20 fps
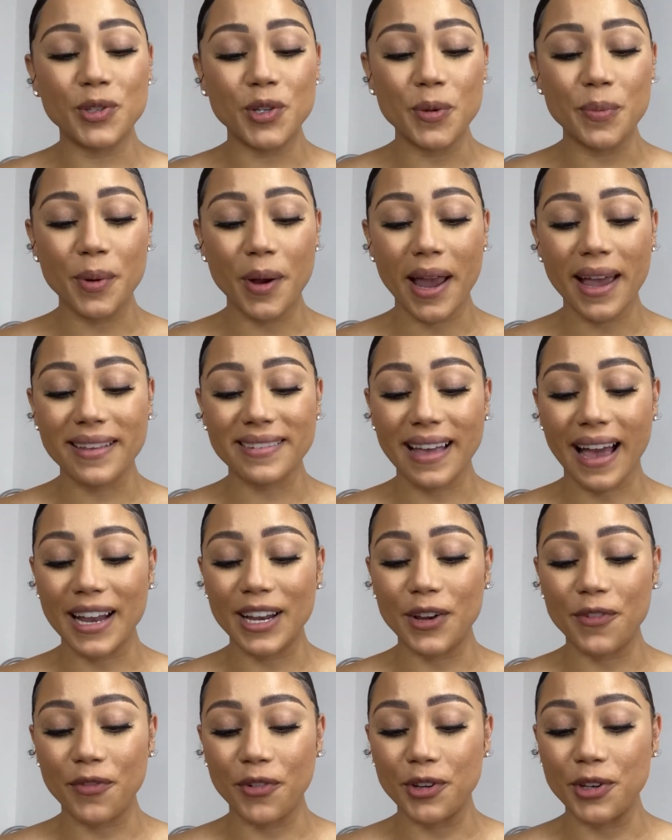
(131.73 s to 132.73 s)

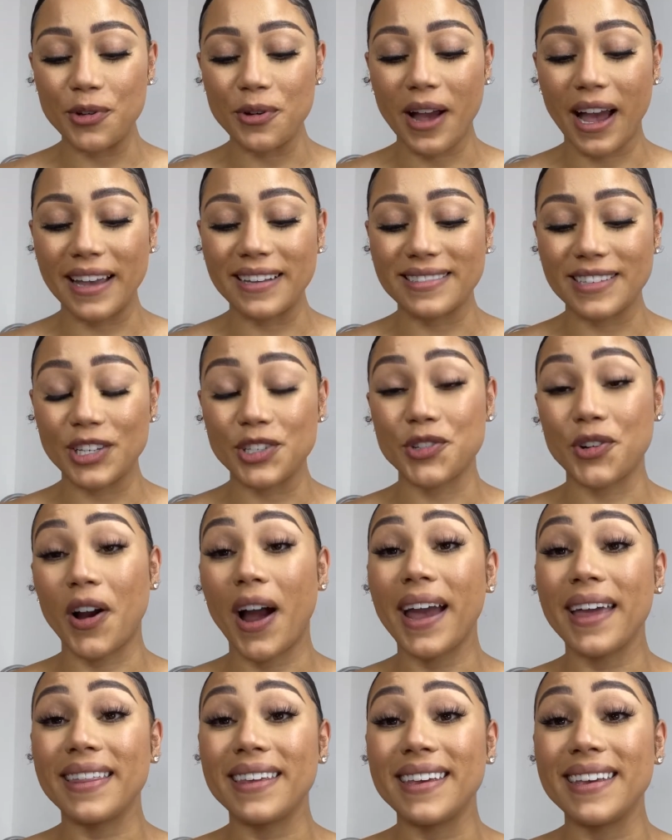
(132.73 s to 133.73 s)
excited for you guys to
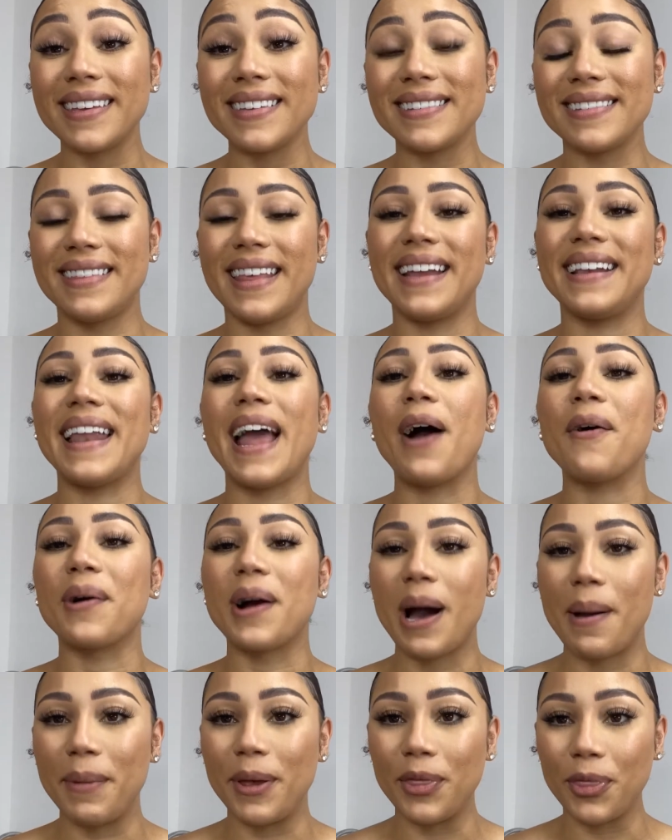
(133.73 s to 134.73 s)
try these. They now
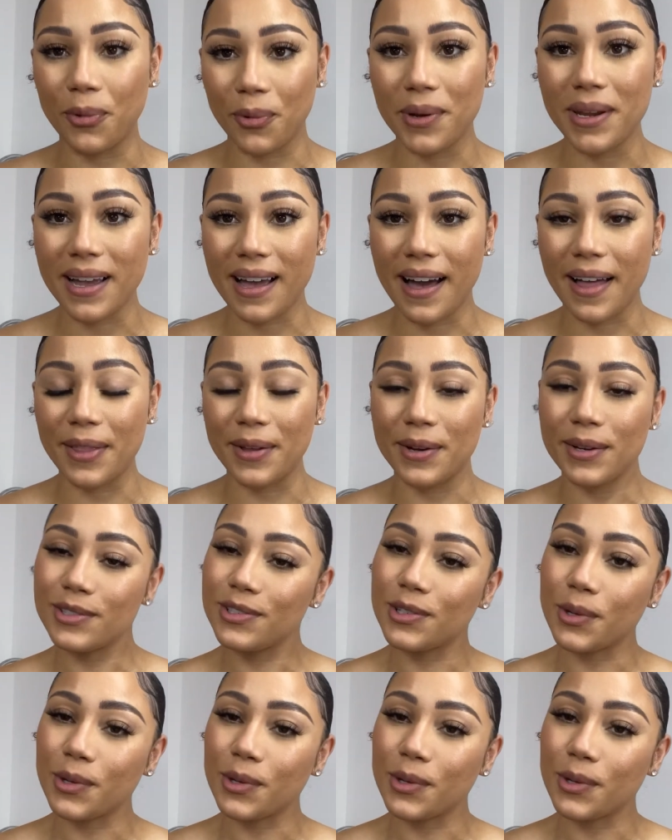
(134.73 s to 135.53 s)
come in 3 colors.